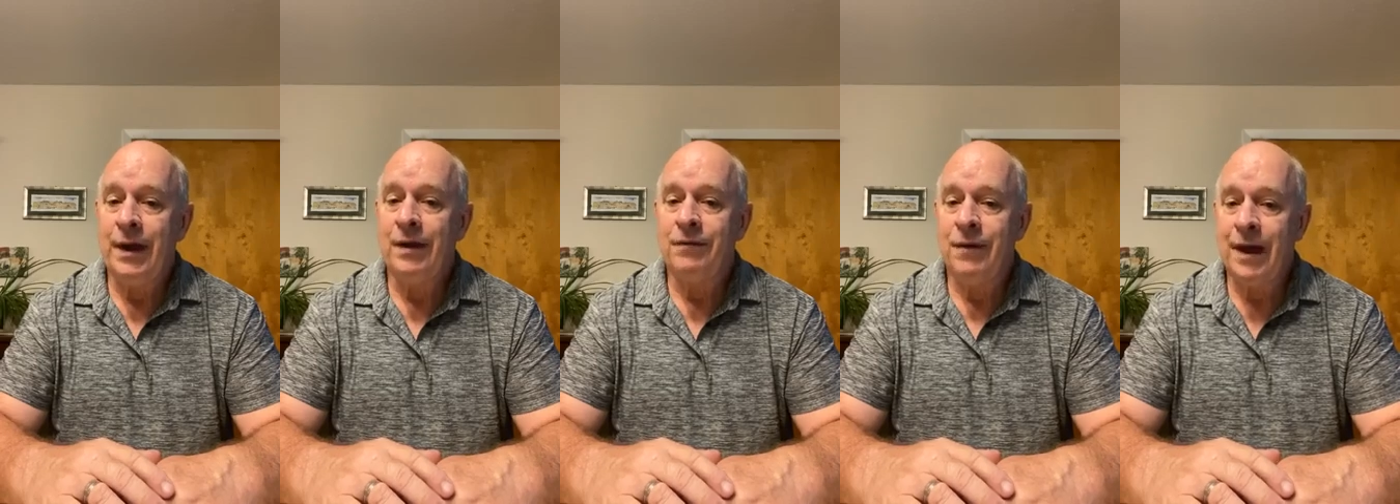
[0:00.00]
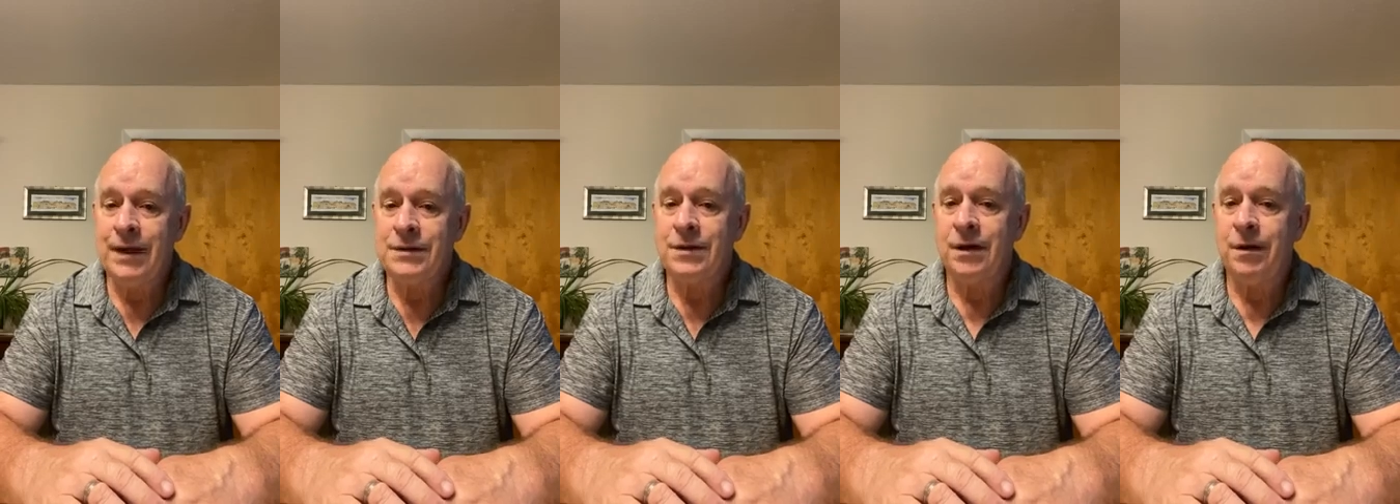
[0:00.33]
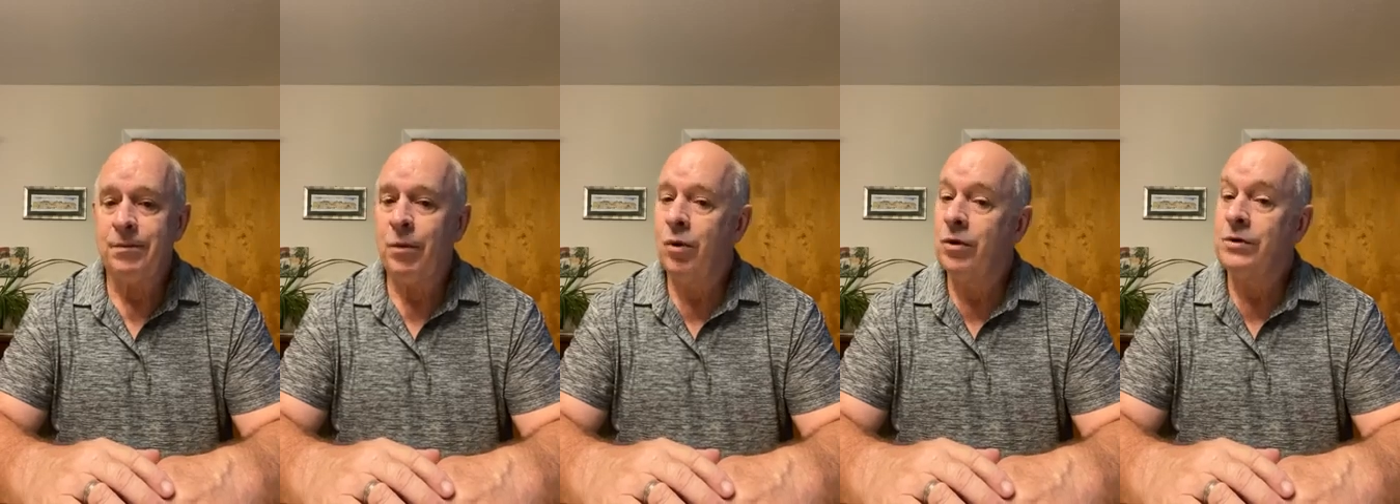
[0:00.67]
But we have
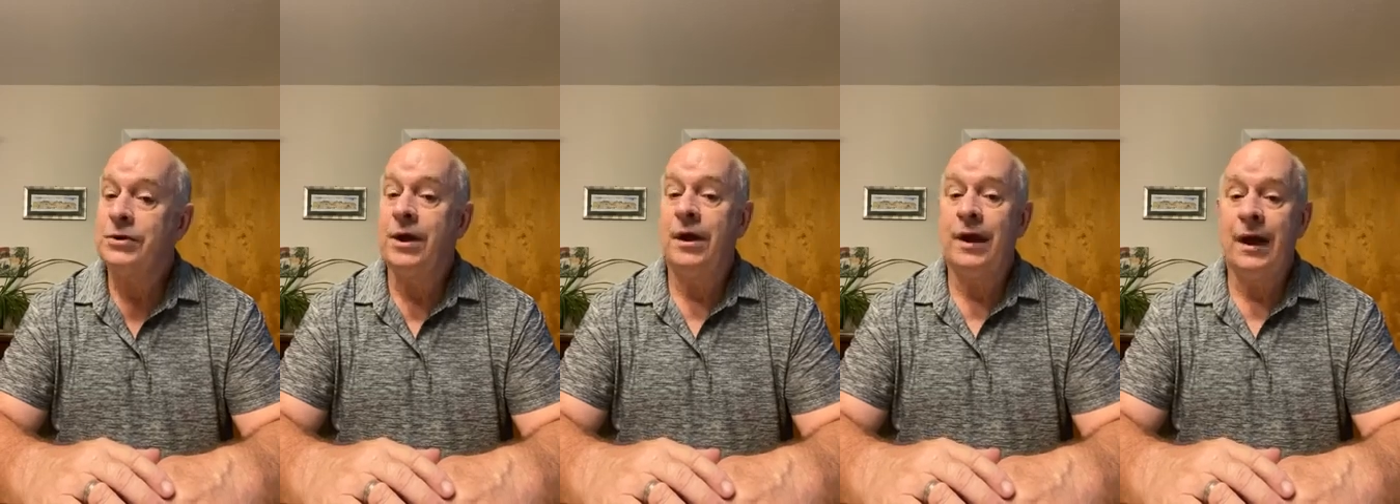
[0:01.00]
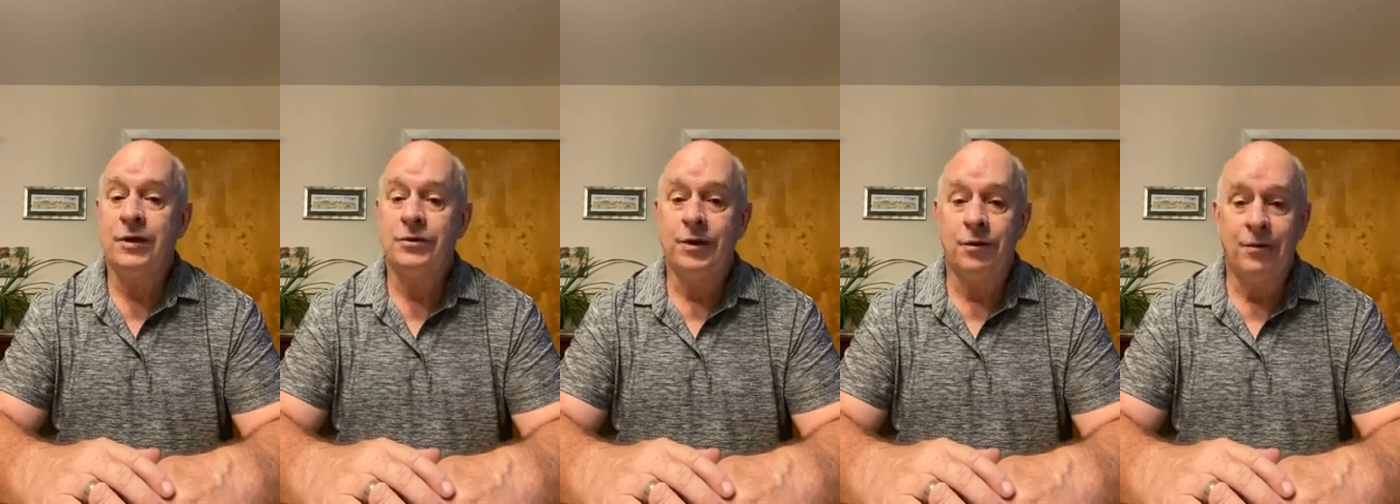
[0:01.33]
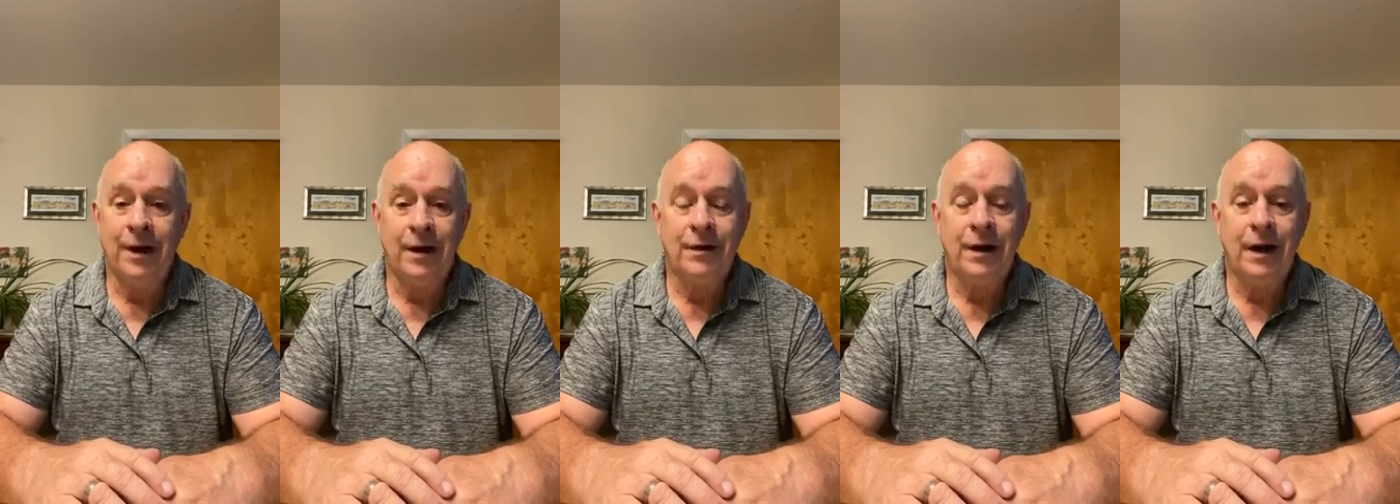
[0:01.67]
lights on our porch and
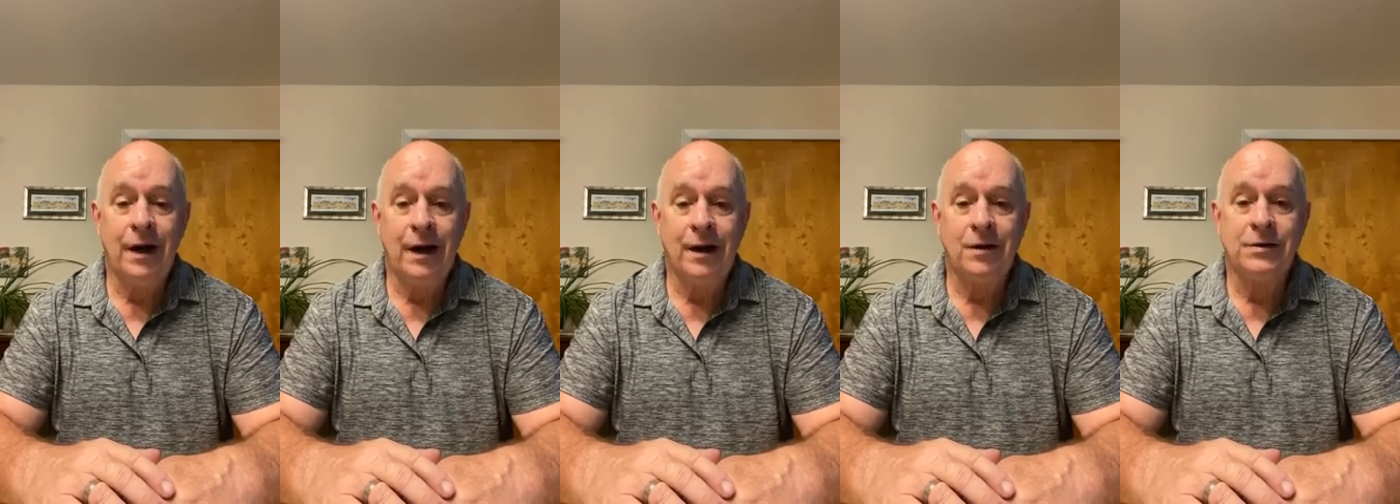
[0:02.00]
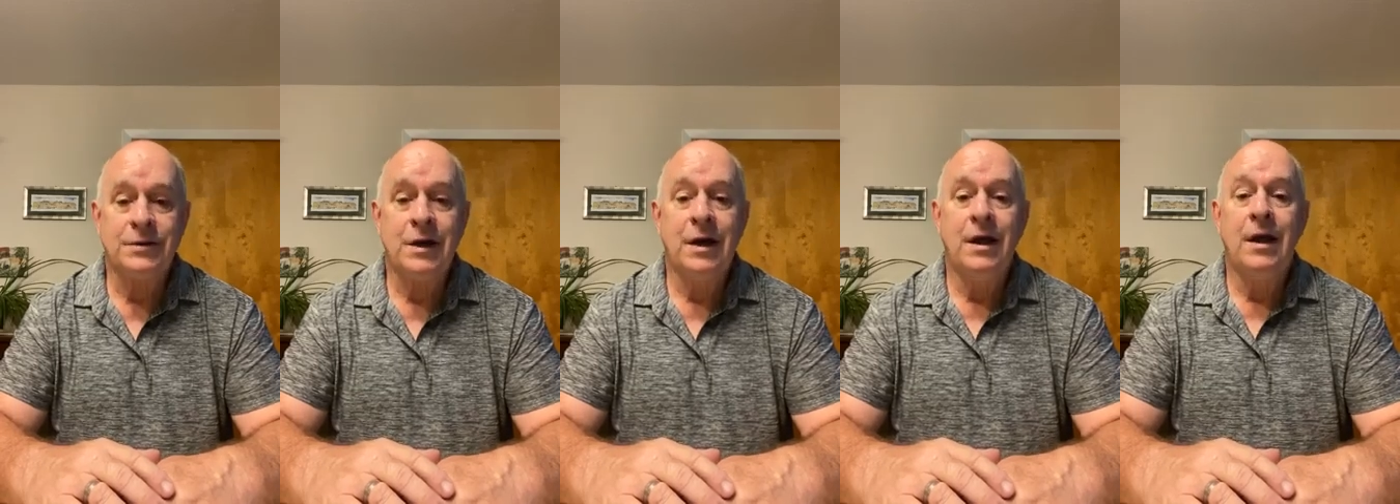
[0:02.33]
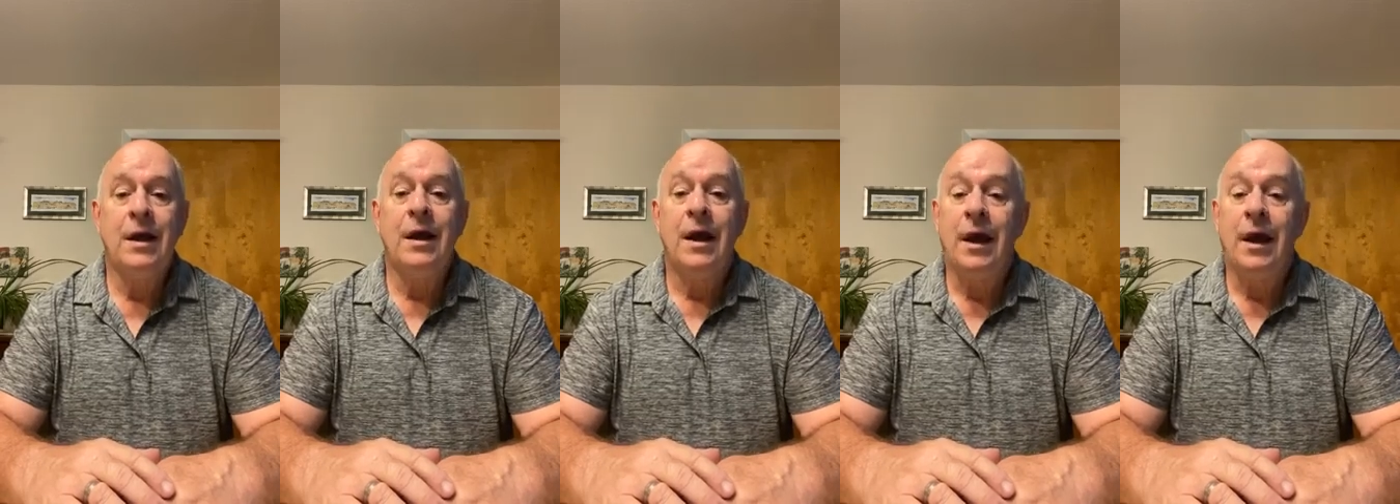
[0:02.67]
actually around our house